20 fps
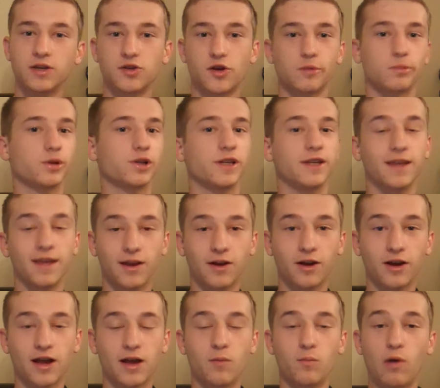Noble Eat
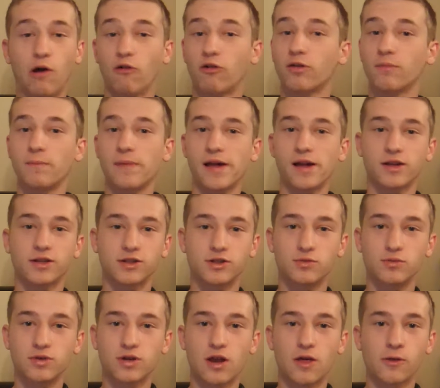here, and welcome back
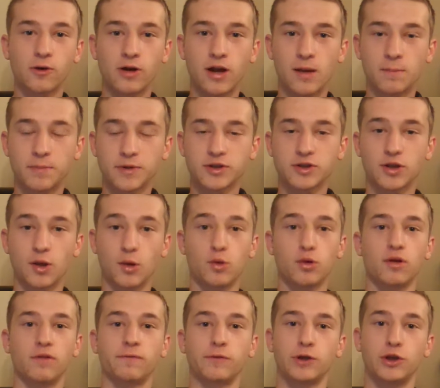to another episode
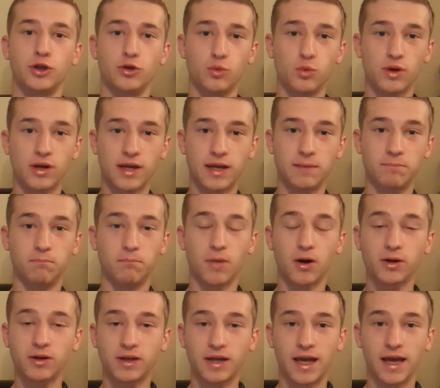of Q&A
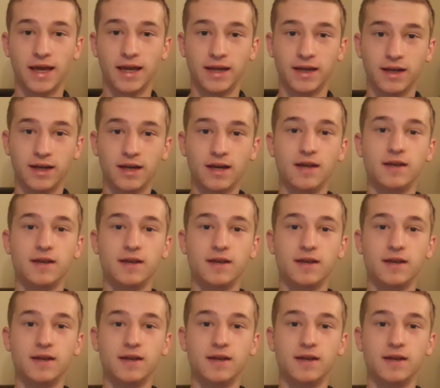Monday.